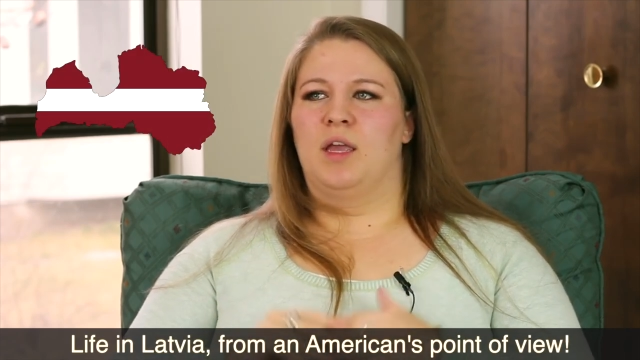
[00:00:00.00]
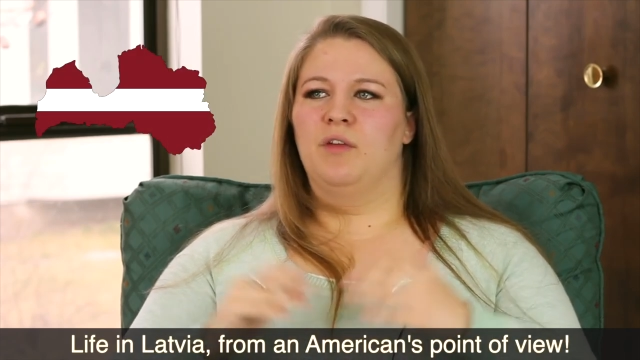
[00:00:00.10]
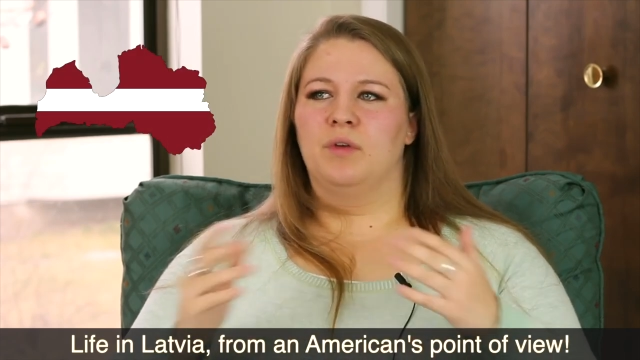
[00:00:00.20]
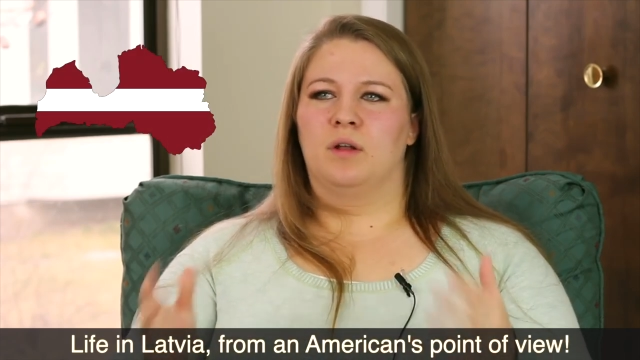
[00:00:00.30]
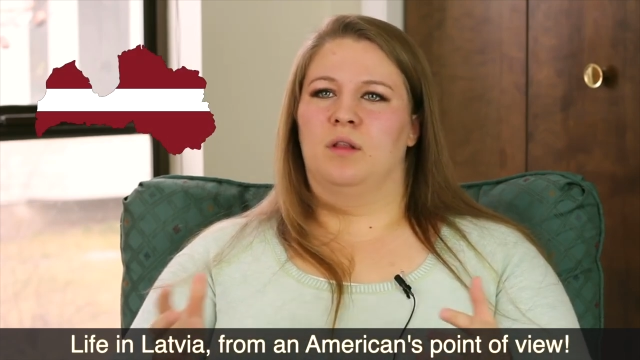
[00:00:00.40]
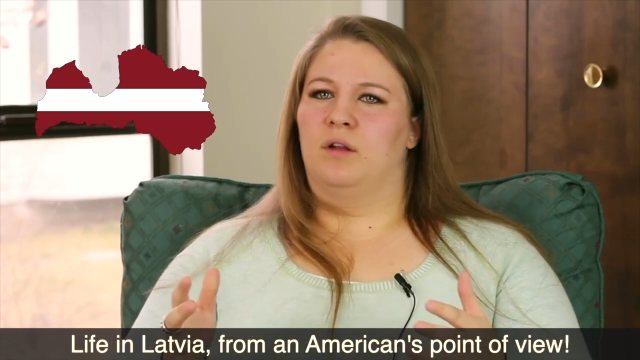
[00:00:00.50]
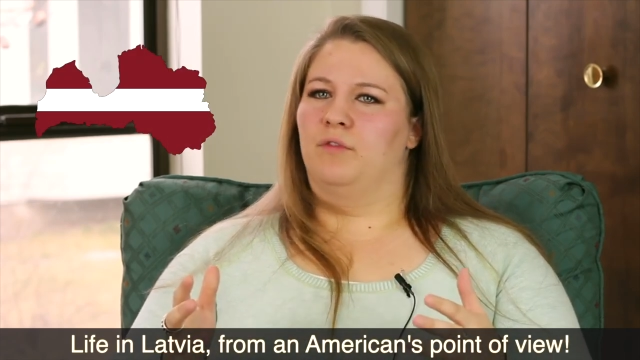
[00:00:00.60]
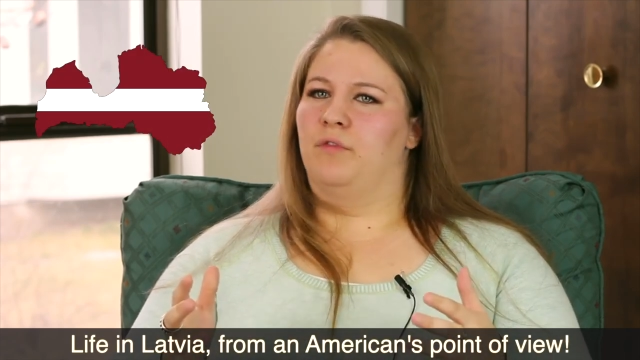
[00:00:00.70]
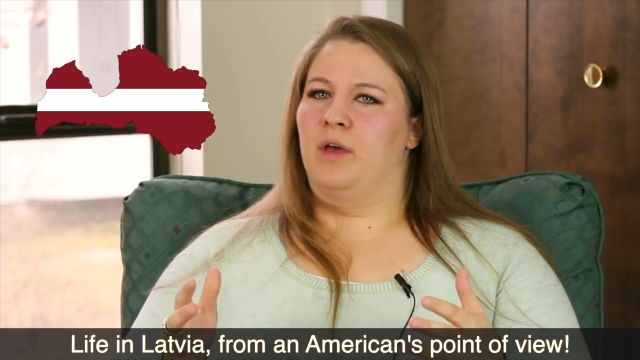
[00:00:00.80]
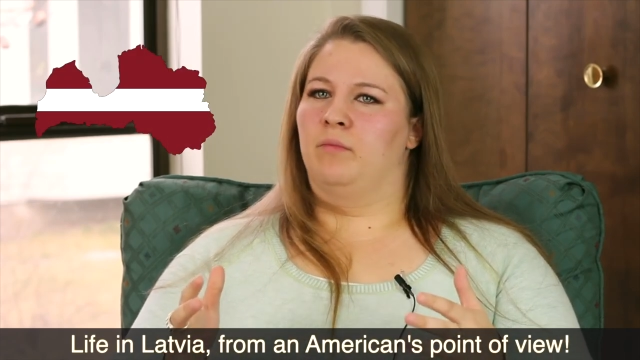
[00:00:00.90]
even a lot
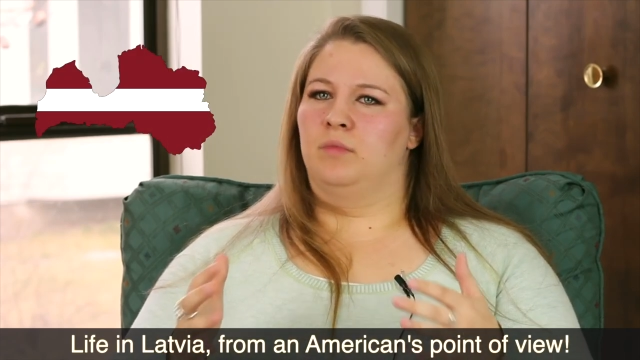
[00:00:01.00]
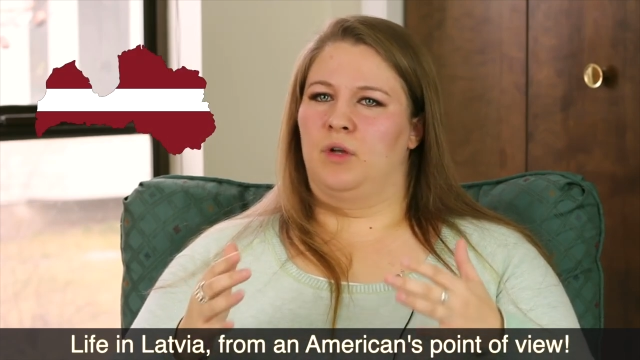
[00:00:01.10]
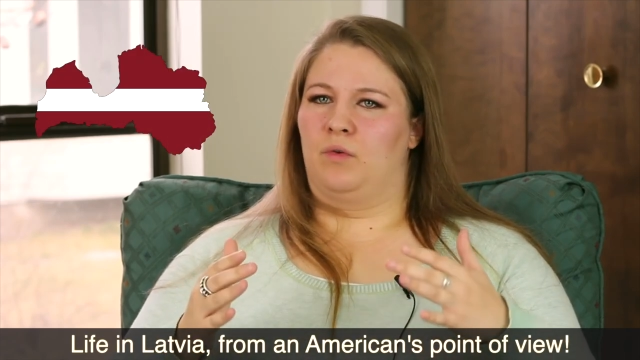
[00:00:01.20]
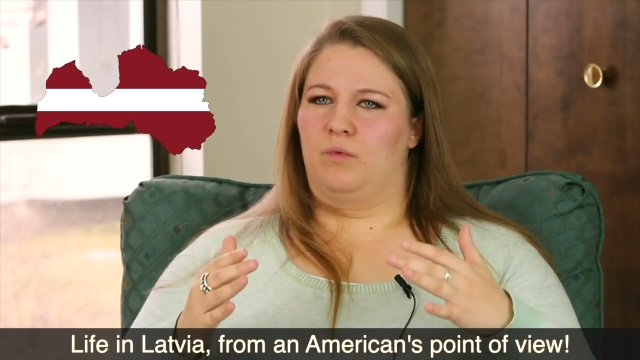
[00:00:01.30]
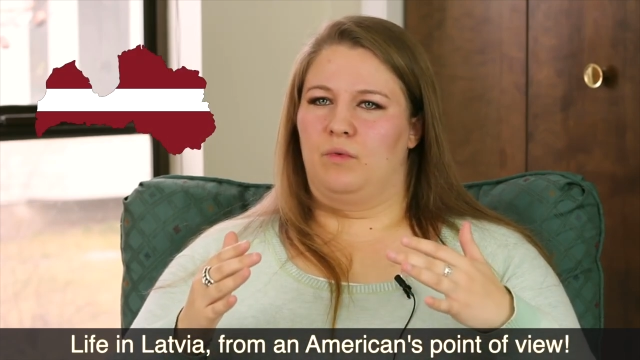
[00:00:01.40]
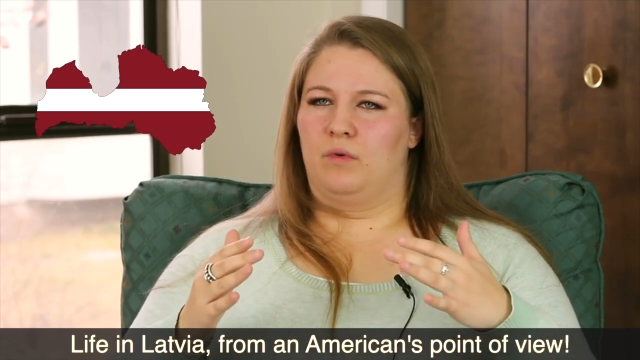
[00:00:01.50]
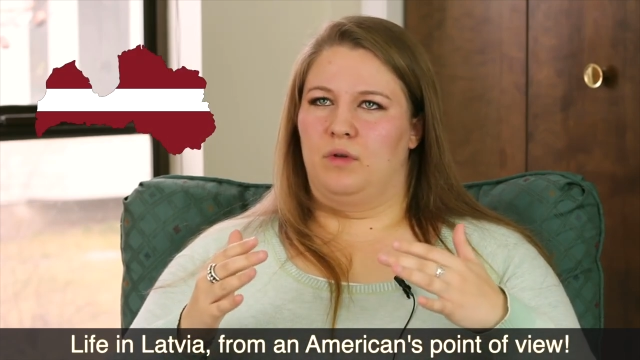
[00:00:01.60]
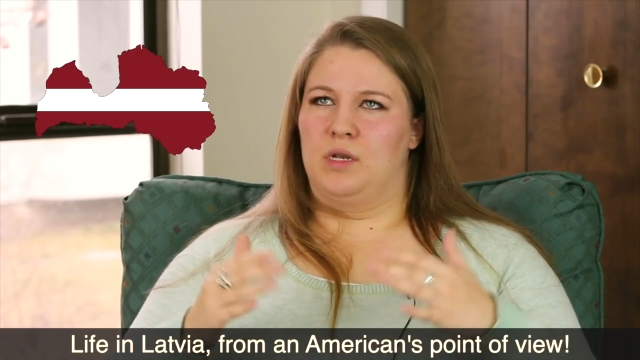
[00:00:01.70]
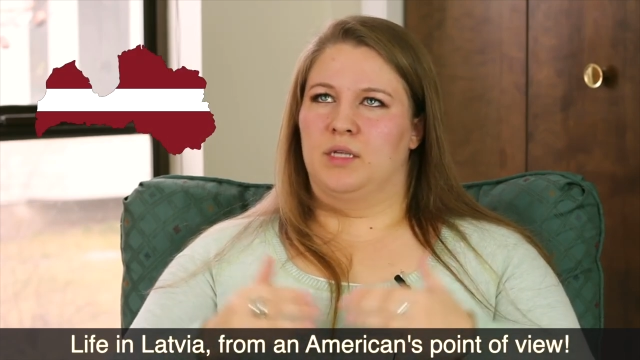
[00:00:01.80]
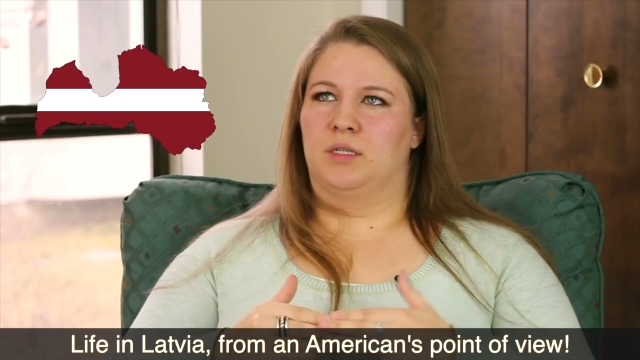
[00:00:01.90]
of them don't
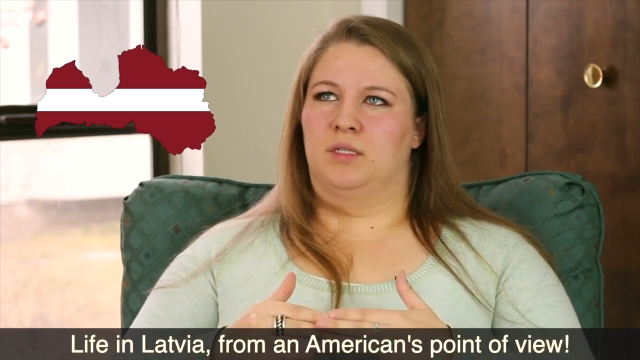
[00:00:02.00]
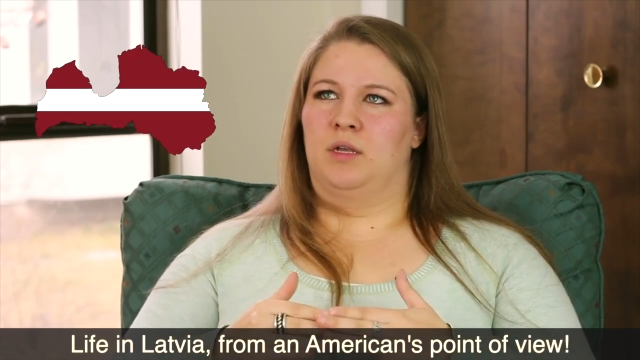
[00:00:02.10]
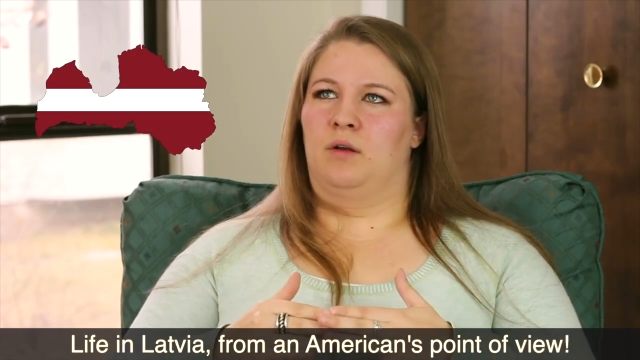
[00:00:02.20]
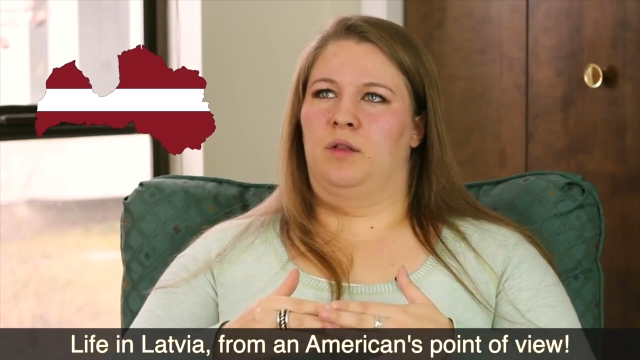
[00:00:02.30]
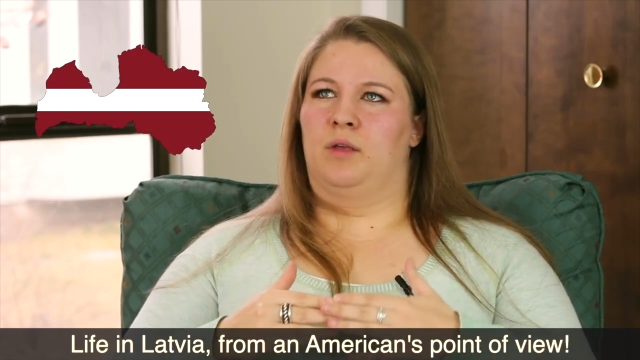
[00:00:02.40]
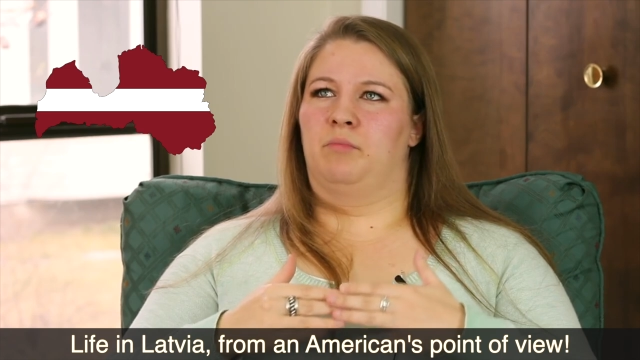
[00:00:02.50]
necessarily